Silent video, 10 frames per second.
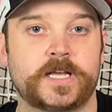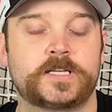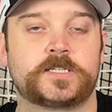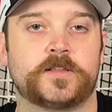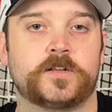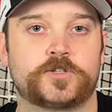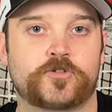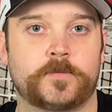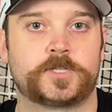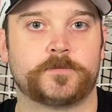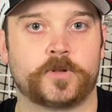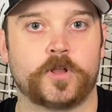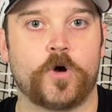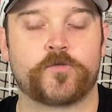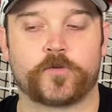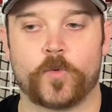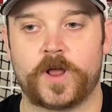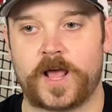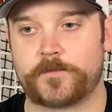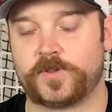links in the description below for what
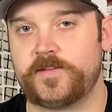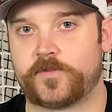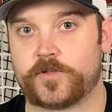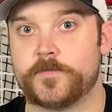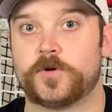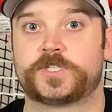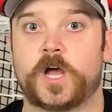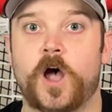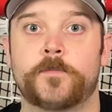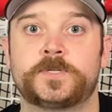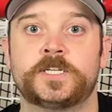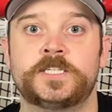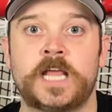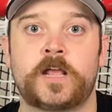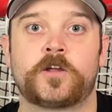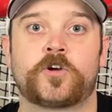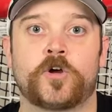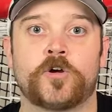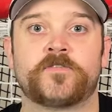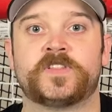I believe are the most up-to-date
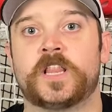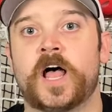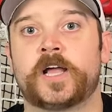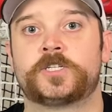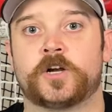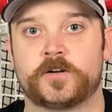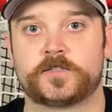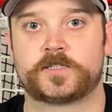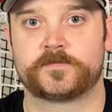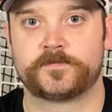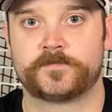curve and lie charts.